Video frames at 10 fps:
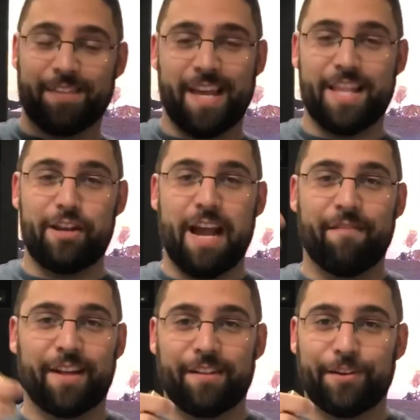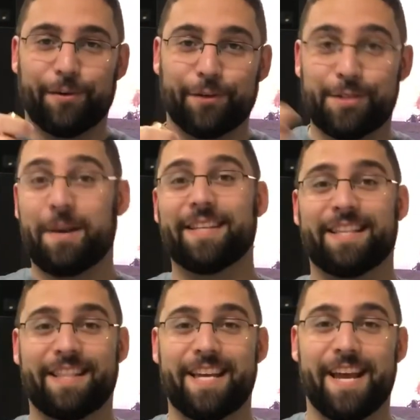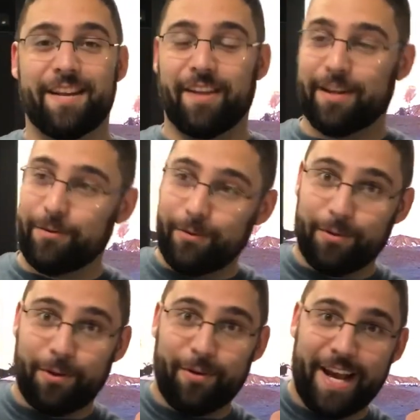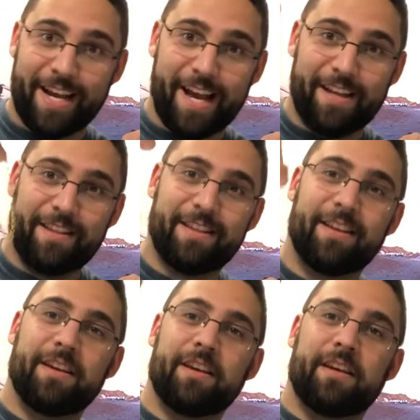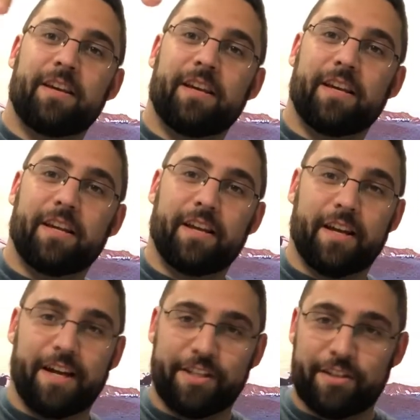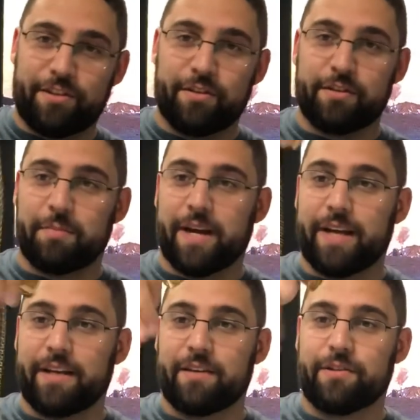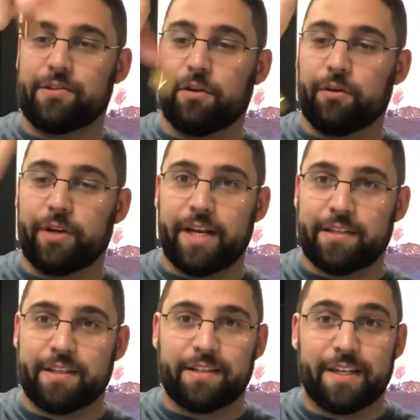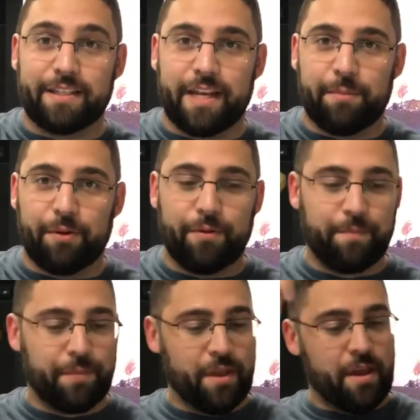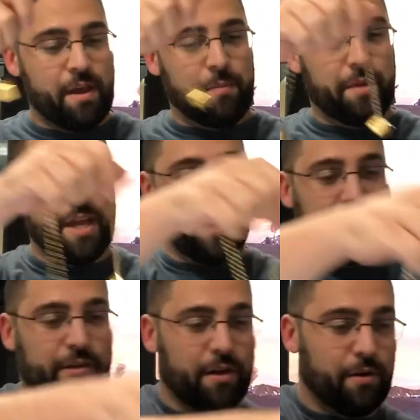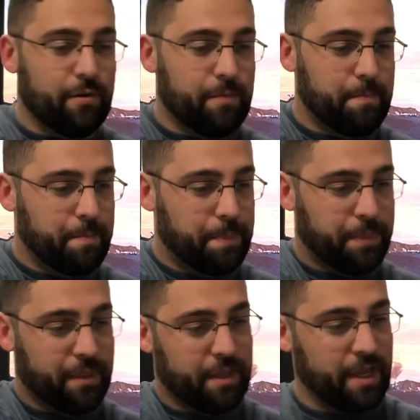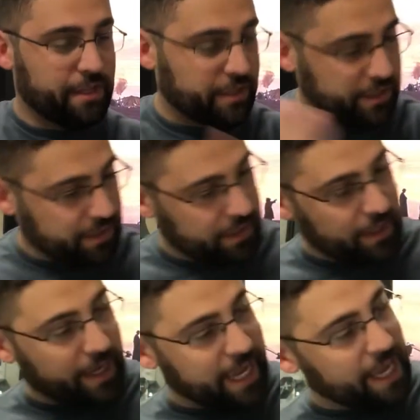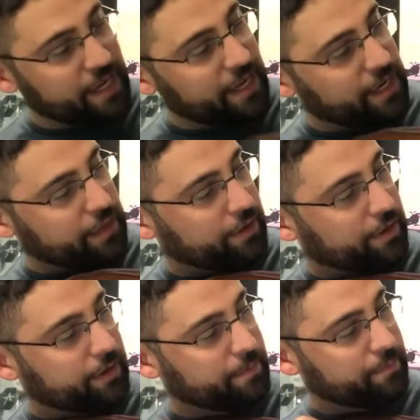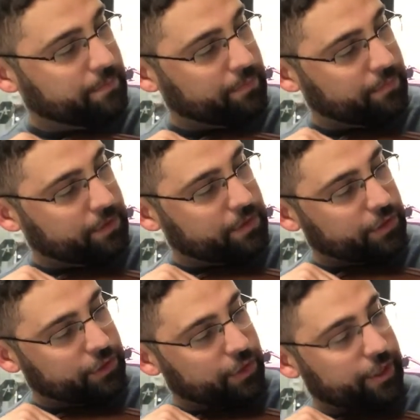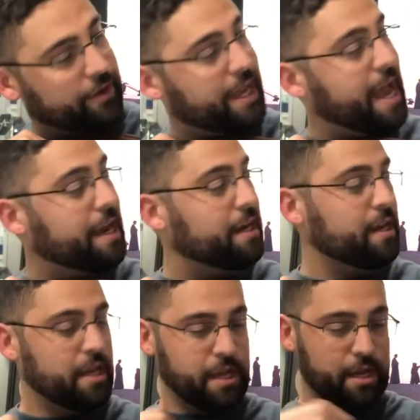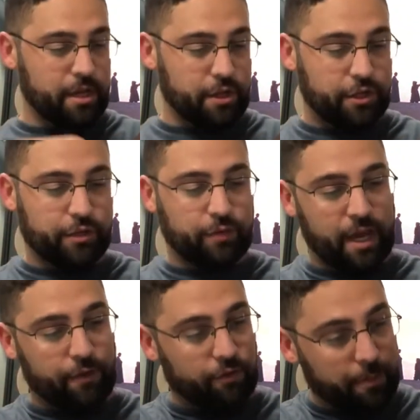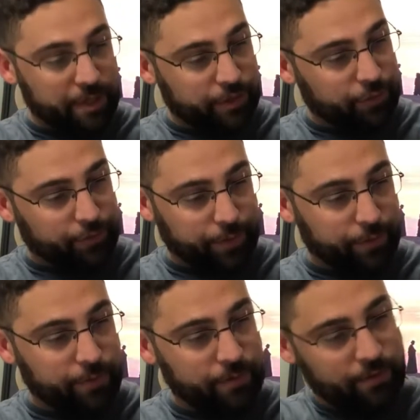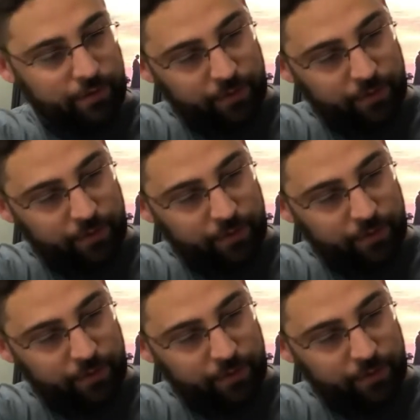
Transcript: And then you have like a little response at the end, like, ooh, look what I got. And I just used my solo dice as an example. But yeah, so that's just, you know, again, another, just to show you again, you just kind of rummage through.